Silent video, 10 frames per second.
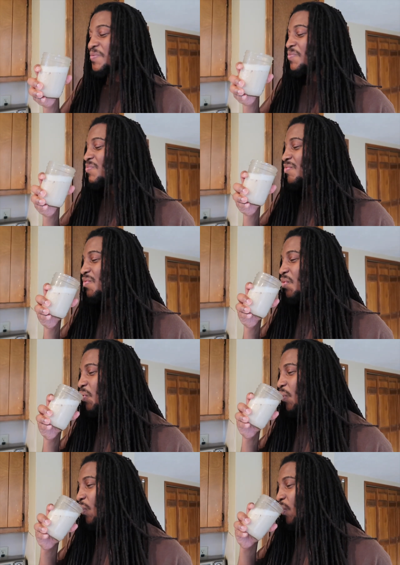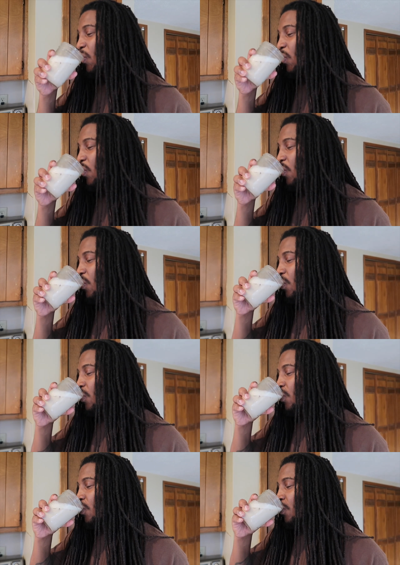
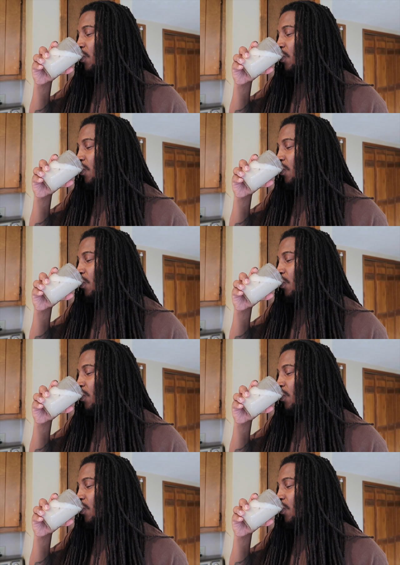[no speech]